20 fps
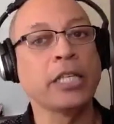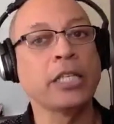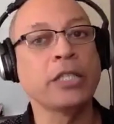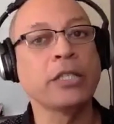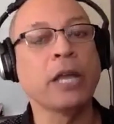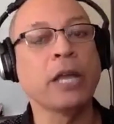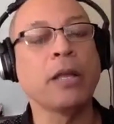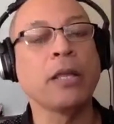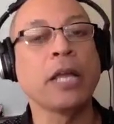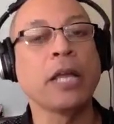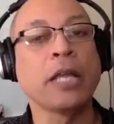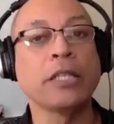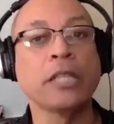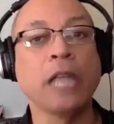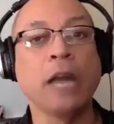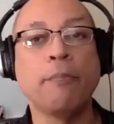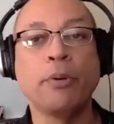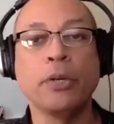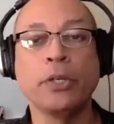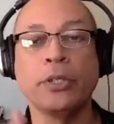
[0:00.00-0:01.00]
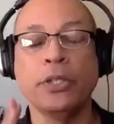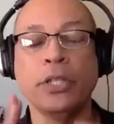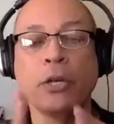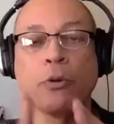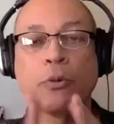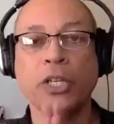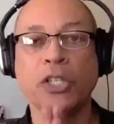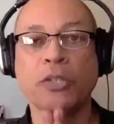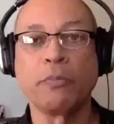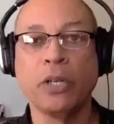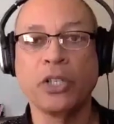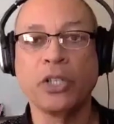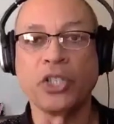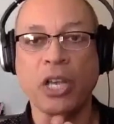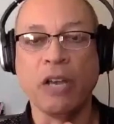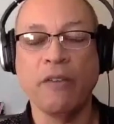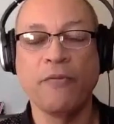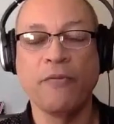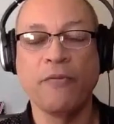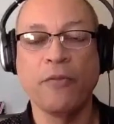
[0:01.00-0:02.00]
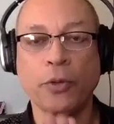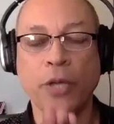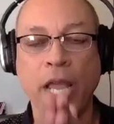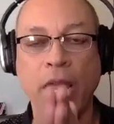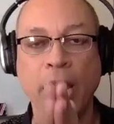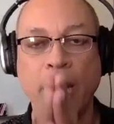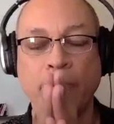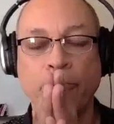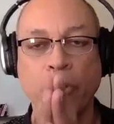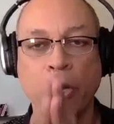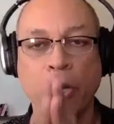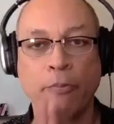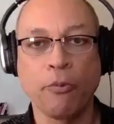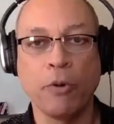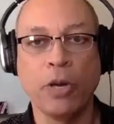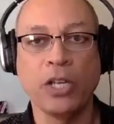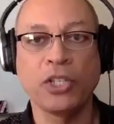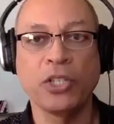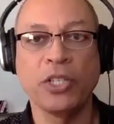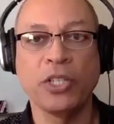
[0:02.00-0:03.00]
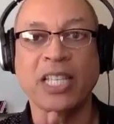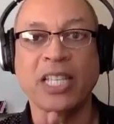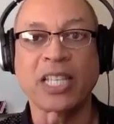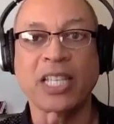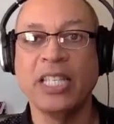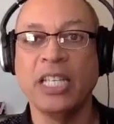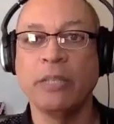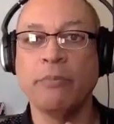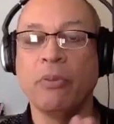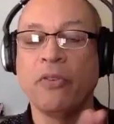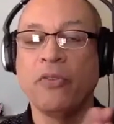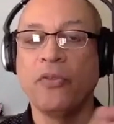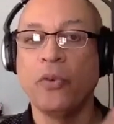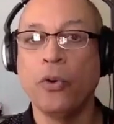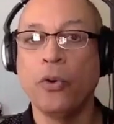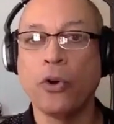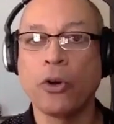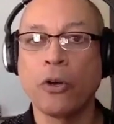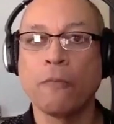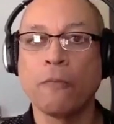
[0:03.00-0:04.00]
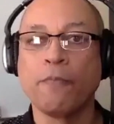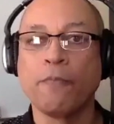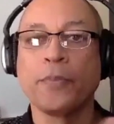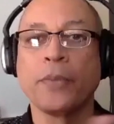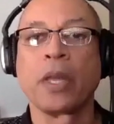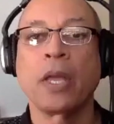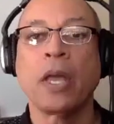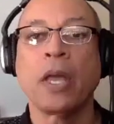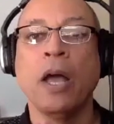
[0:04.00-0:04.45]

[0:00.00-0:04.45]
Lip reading: and I did not put nearly as much effort and preparation as I did before.